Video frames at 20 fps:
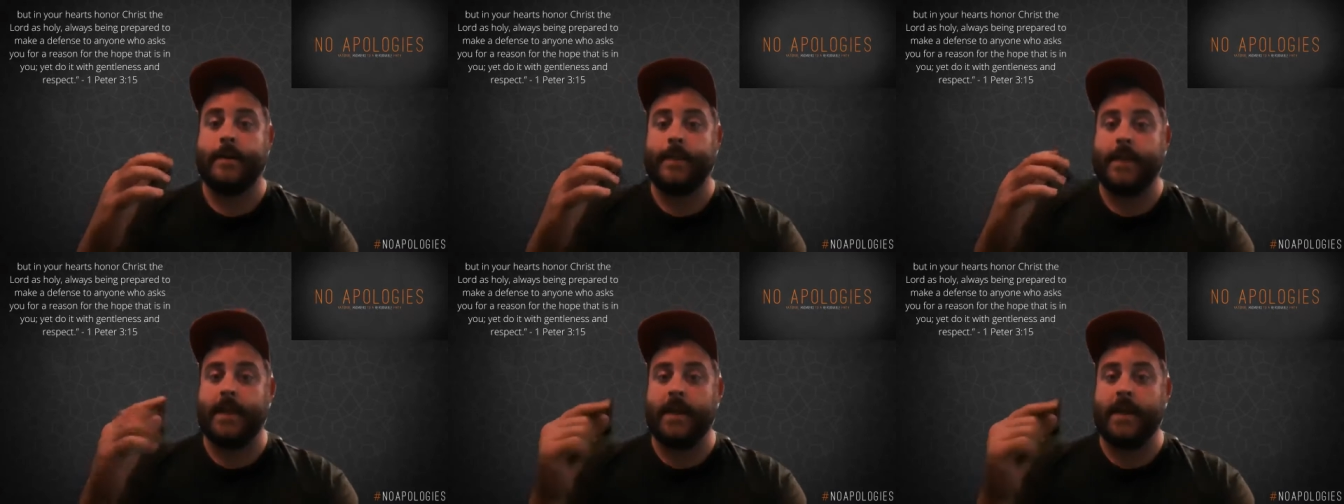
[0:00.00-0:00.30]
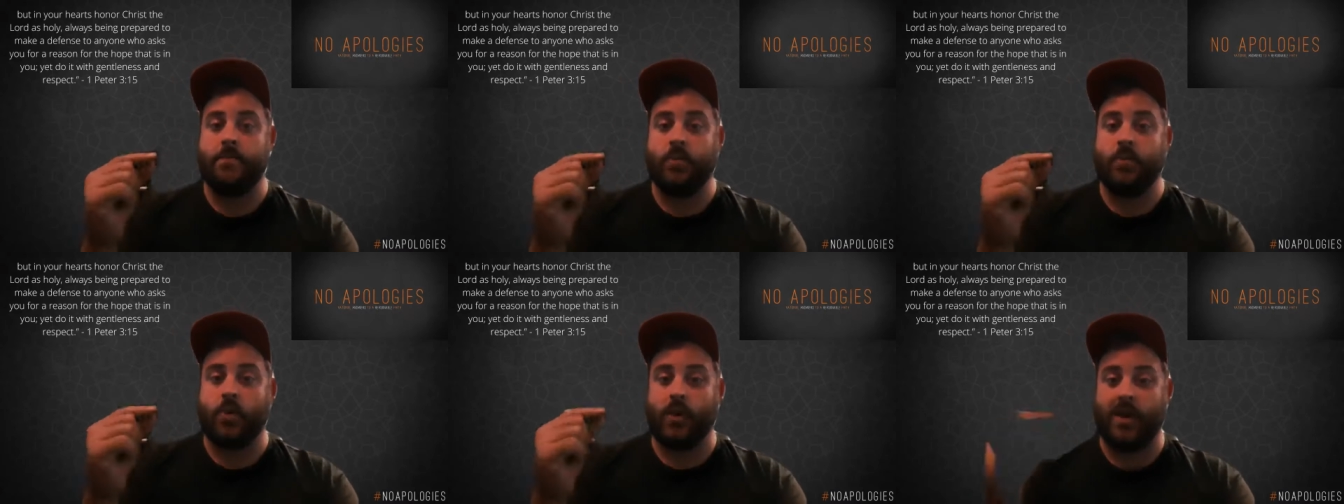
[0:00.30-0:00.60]

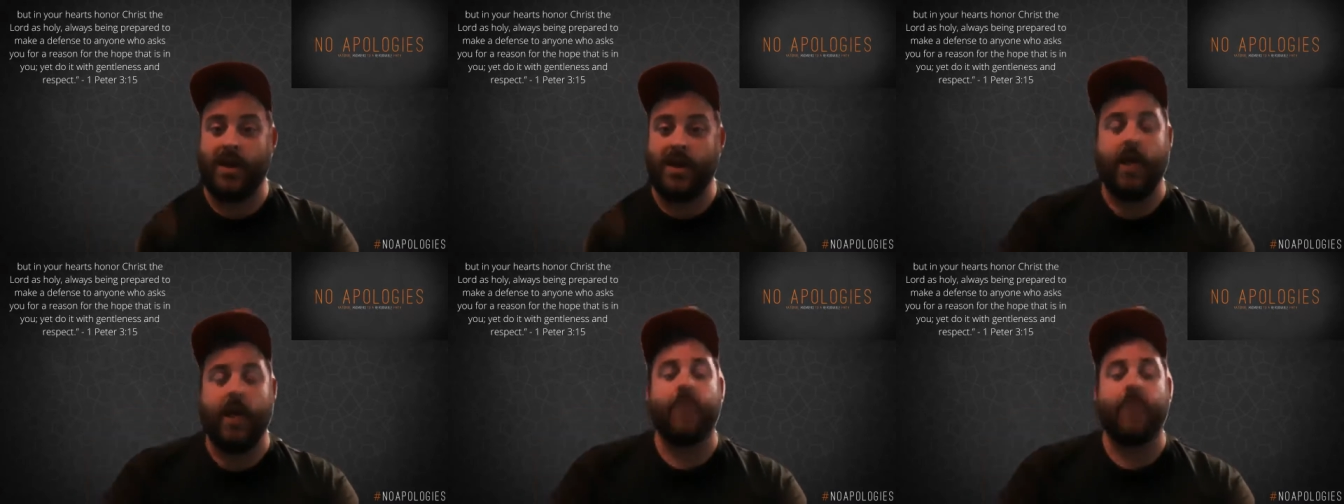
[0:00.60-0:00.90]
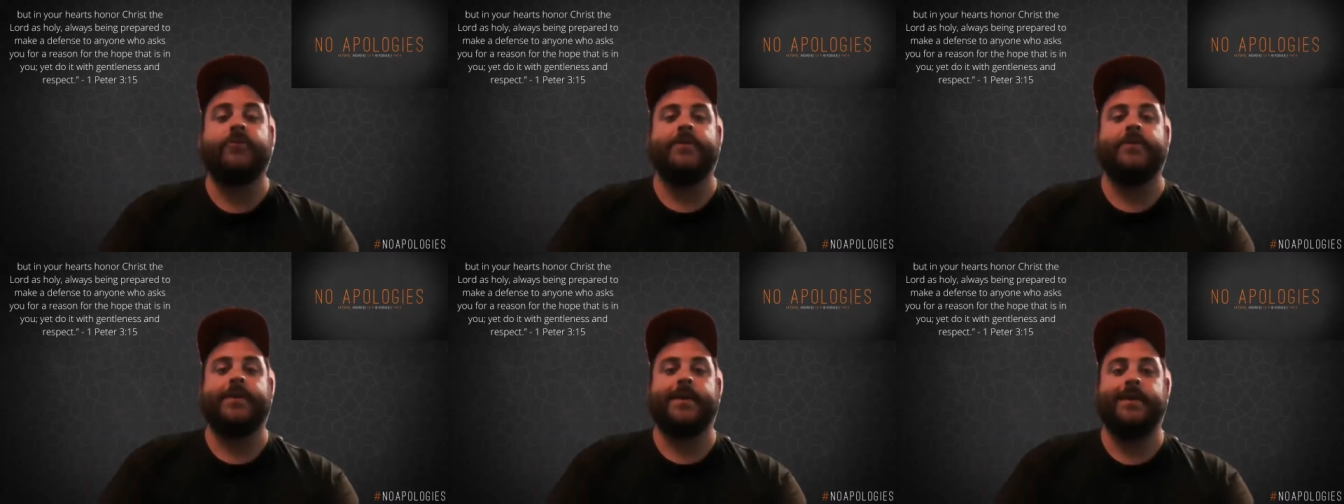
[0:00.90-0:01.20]
and more
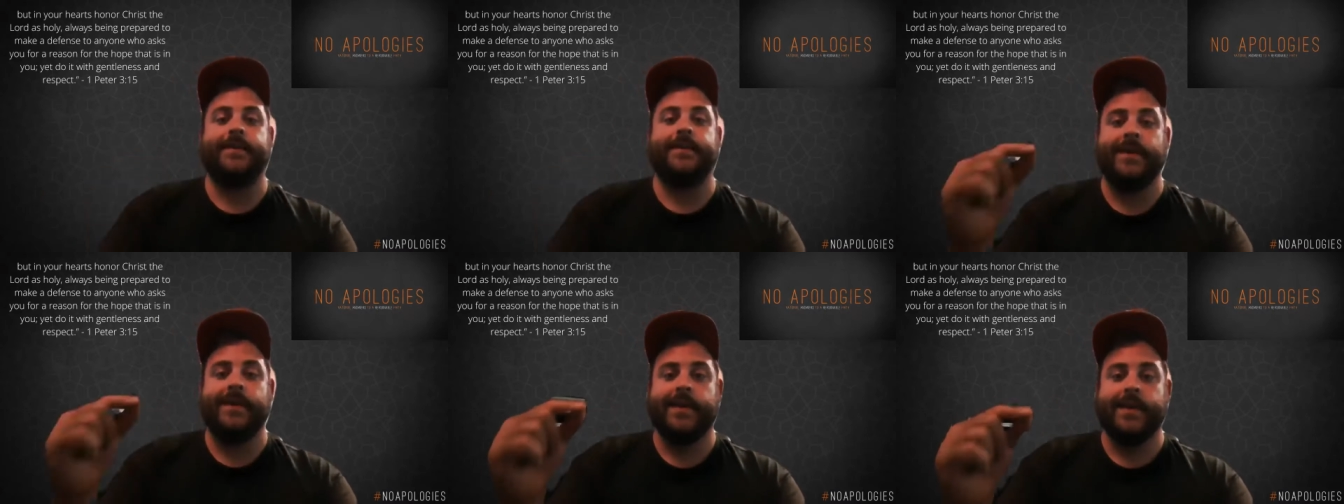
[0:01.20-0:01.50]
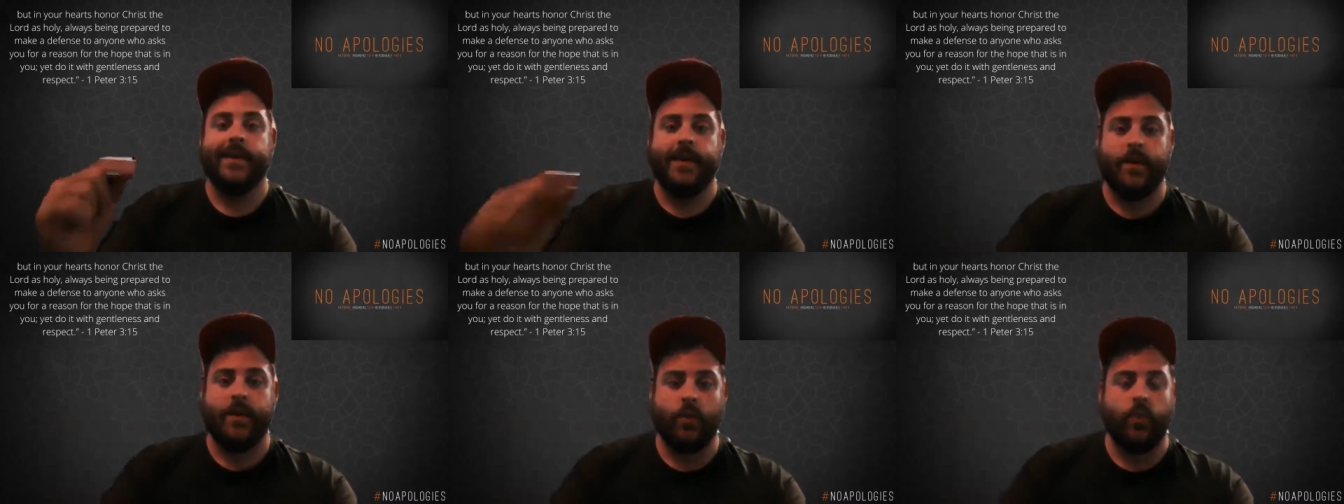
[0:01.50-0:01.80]
confident
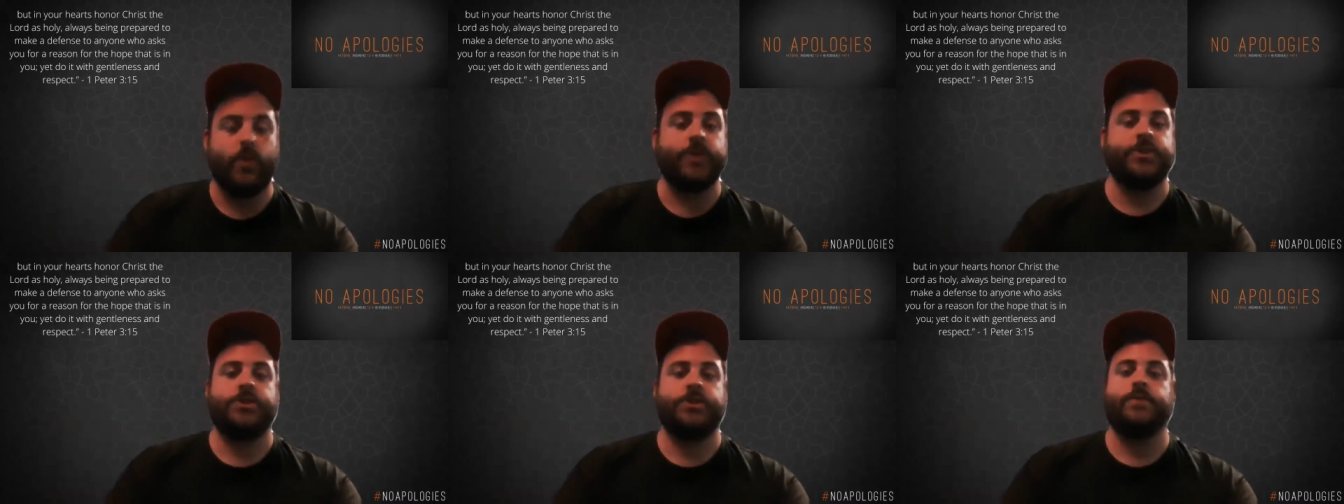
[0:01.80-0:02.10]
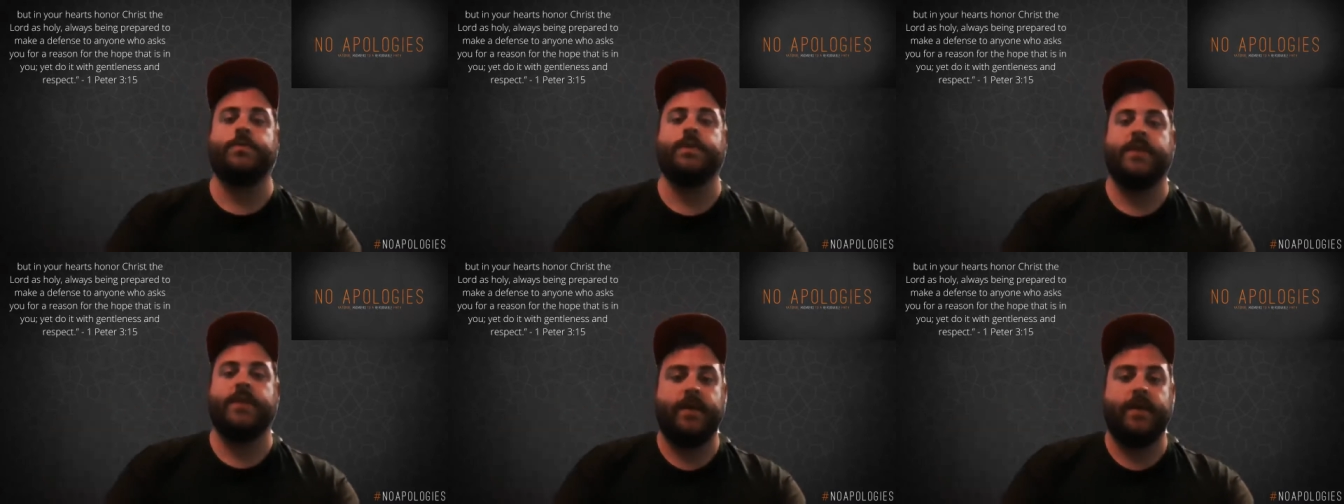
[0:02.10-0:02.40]
in what you
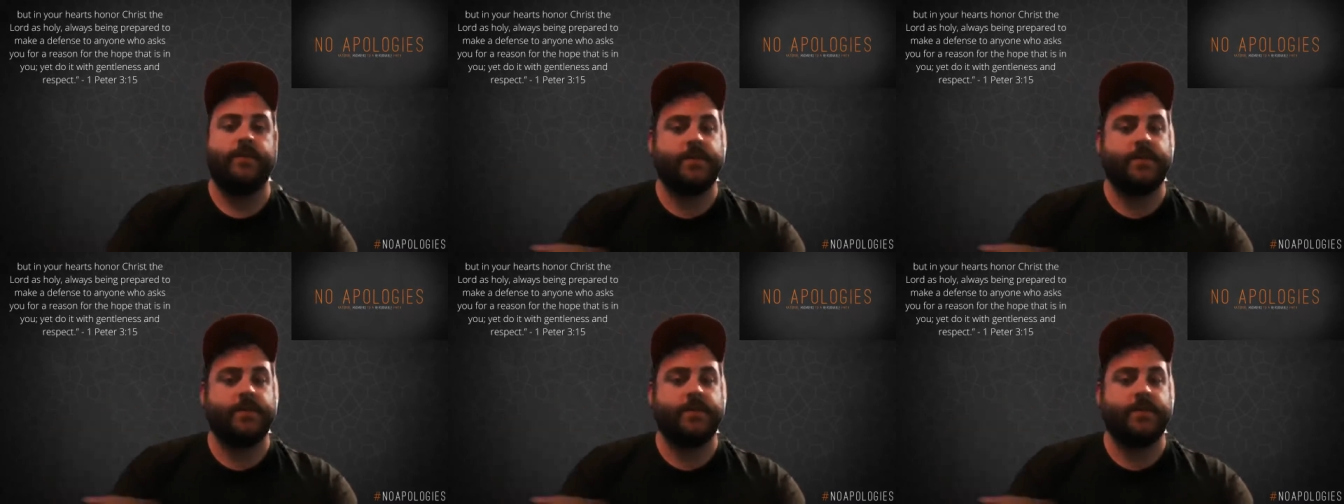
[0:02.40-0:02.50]
believe.